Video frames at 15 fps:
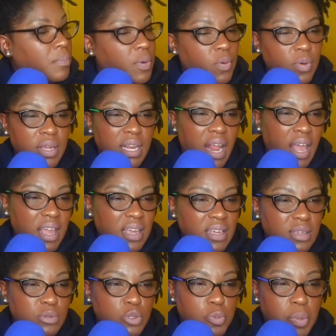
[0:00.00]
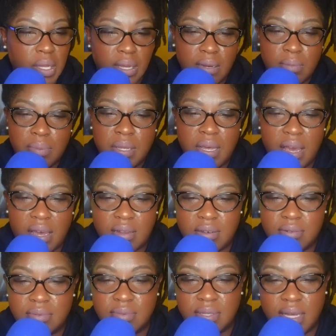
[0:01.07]
But one night he was playing the
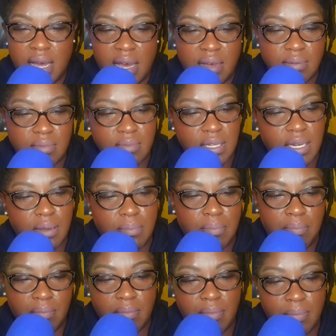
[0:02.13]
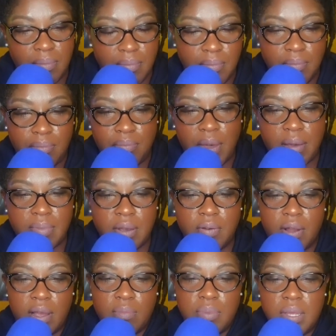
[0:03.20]
piano, had one of them baby
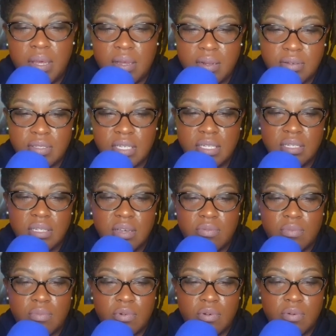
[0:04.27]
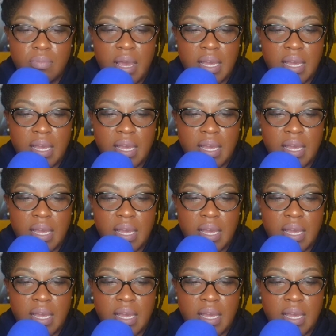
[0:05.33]
grand pianos in the living room.